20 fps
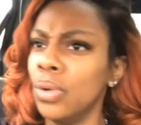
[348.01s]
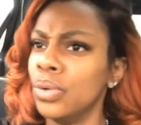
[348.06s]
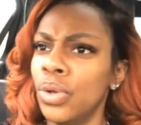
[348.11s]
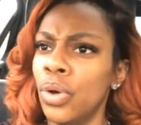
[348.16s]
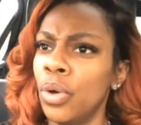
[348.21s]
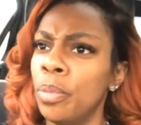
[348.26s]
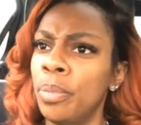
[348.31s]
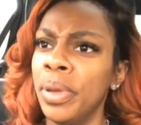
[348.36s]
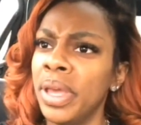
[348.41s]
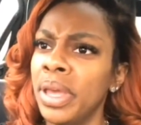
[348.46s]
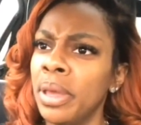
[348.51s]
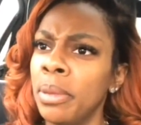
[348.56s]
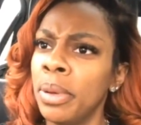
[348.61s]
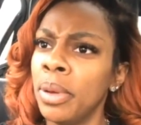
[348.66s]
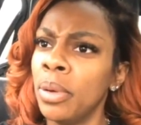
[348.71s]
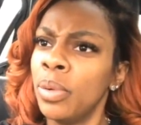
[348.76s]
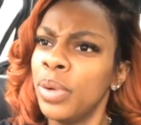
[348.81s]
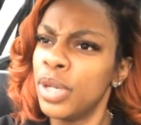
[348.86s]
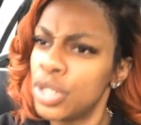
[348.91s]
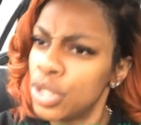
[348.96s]
Oh no,
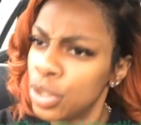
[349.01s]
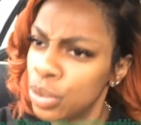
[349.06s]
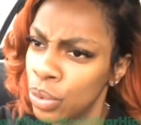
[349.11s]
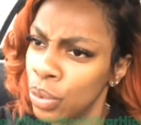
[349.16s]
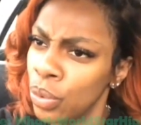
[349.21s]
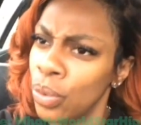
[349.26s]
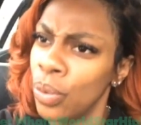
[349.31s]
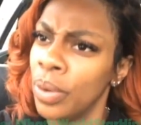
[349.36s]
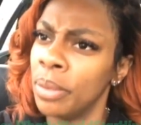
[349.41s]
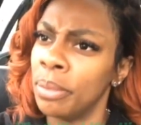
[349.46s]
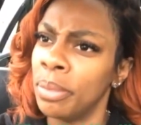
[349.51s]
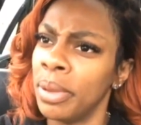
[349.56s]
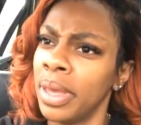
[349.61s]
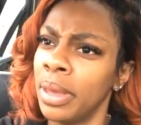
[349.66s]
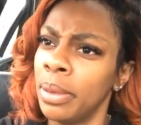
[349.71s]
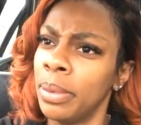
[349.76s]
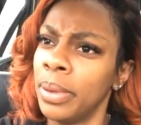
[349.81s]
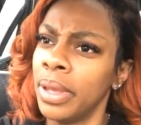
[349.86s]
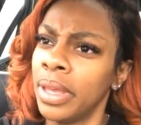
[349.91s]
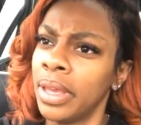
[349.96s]
baby, what is she doing,
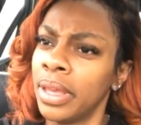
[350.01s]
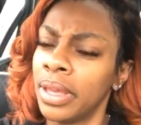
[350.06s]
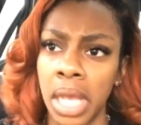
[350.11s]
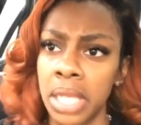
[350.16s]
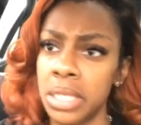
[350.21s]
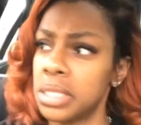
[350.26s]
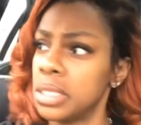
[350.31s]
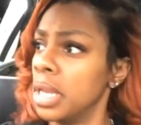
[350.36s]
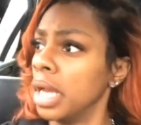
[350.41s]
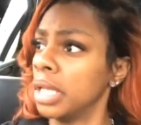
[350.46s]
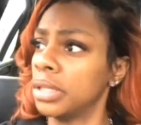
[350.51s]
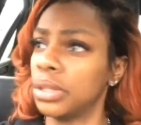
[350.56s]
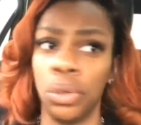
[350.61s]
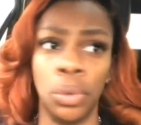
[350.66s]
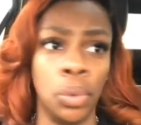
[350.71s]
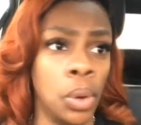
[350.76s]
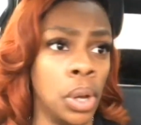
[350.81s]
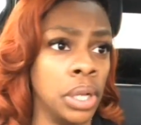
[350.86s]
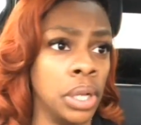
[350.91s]
baby? That's not the